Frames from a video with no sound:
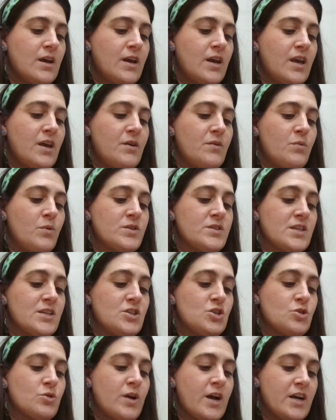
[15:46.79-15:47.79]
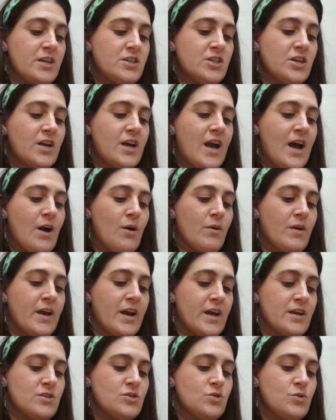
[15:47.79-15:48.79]
He was a tragic
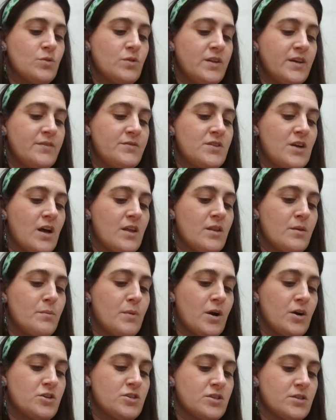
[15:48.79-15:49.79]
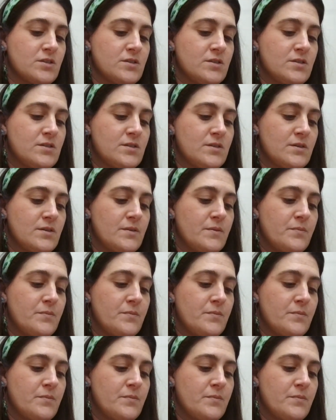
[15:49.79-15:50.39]
outcast who lived on the margins.